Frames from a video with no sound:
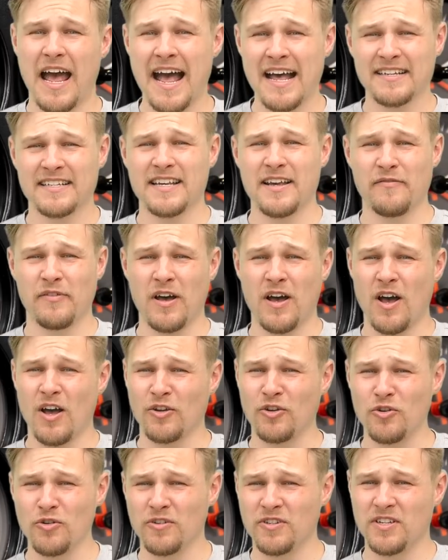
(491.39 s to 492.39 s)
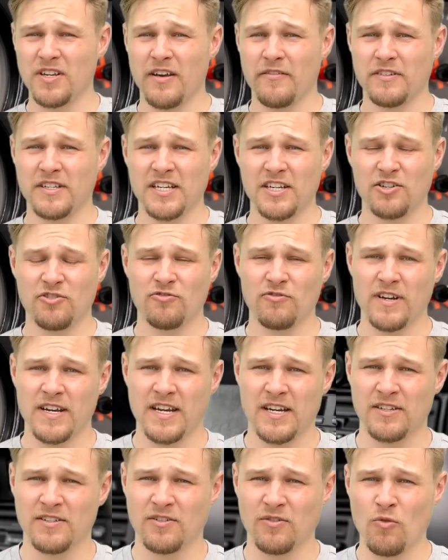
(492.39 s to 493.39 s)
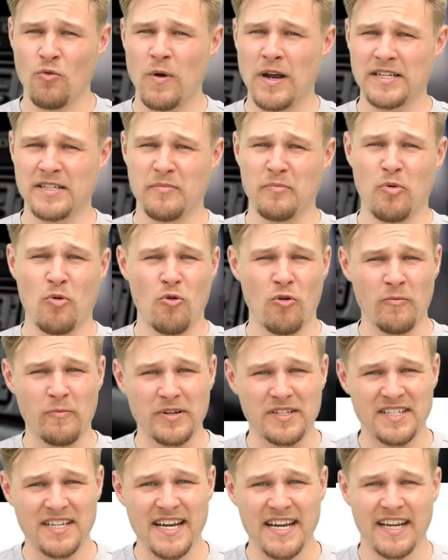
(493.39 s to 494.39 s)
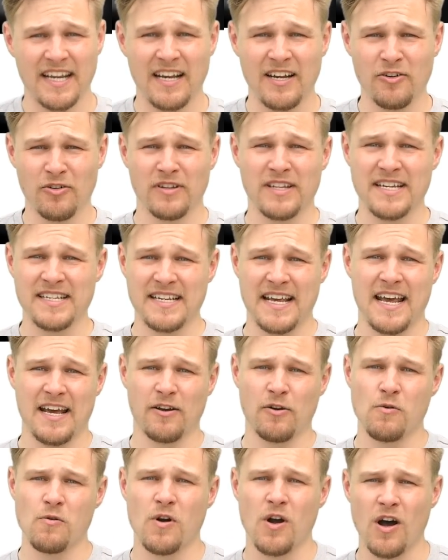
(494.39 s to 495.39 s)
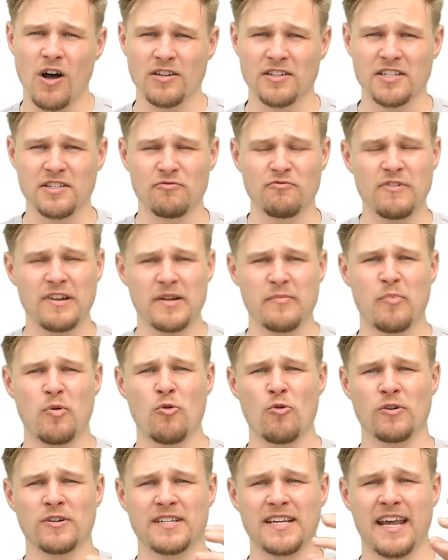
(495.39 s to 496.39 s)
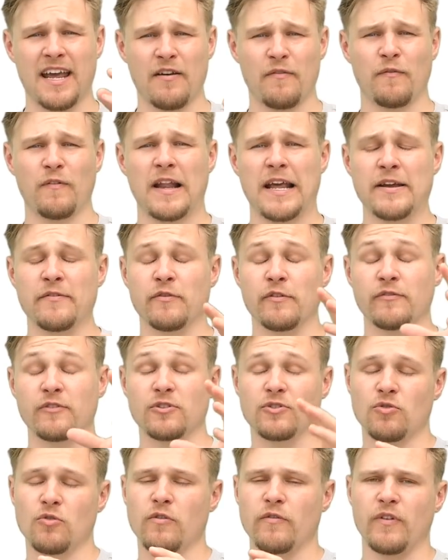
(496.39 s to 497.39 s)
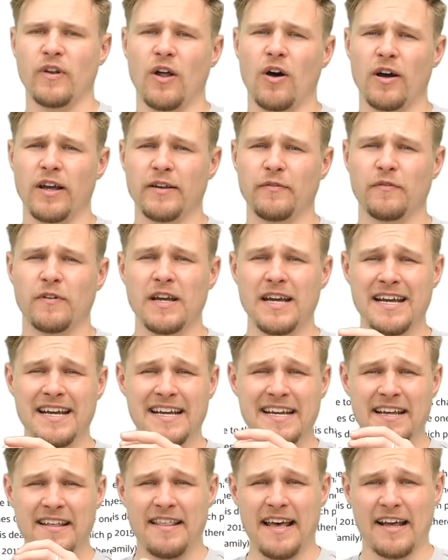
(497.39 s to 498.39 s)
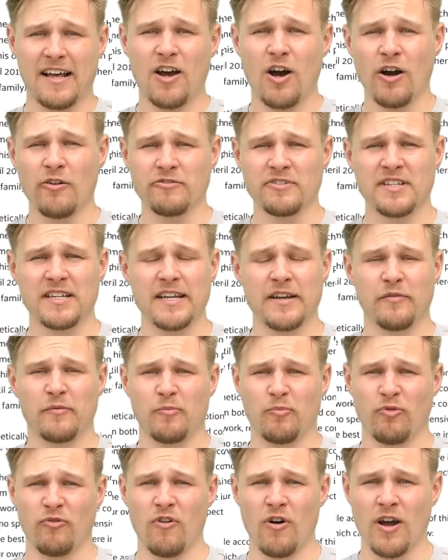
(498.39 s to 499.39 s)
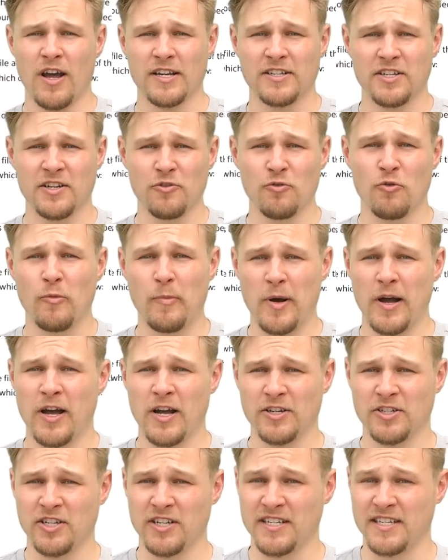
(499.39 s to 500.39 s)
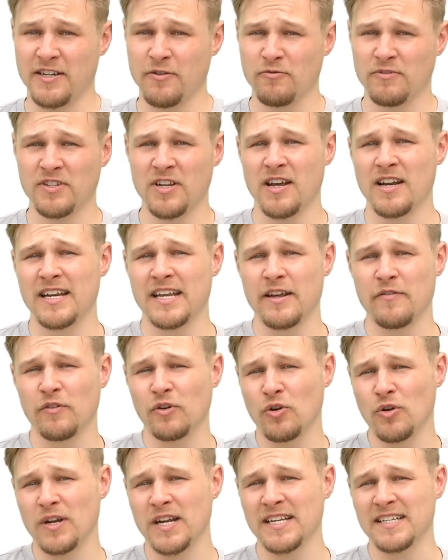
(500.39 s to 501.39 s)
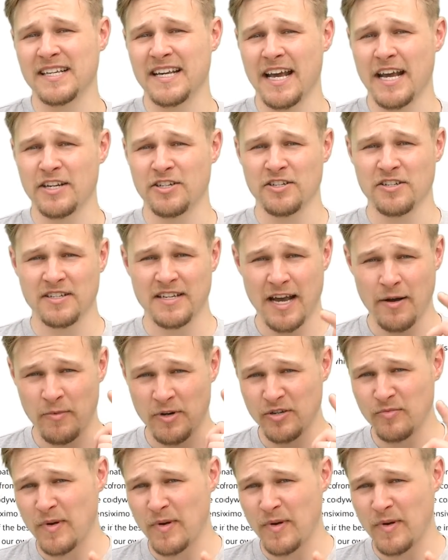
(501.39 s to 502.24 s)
As ever, a good service history is always important, particularly on these air-cooled cars. It's really important to get a flavour of the sort of life that car has lived prior to your purchase. It will certainly give a good indication as to how much